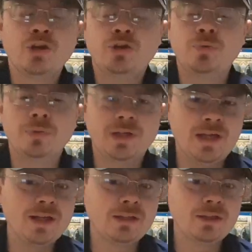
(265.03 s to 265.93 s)

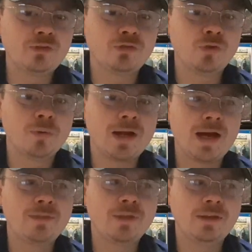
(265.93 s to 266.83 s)
uniqueness to it.
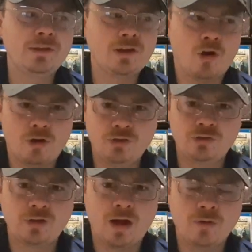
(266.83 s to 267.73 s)
I think the art
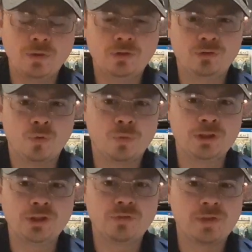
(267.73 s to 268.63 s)
style is
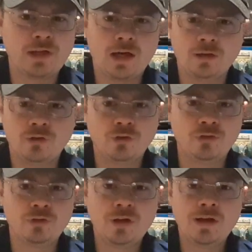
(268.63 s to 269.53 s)
gorgeous. The
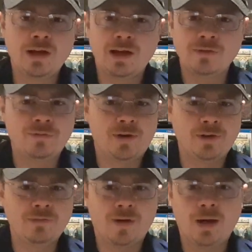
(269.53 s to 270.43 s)
colors are
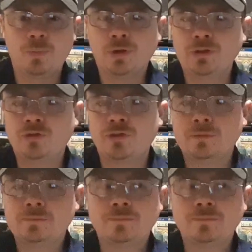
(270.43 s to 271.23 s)
very vibrant.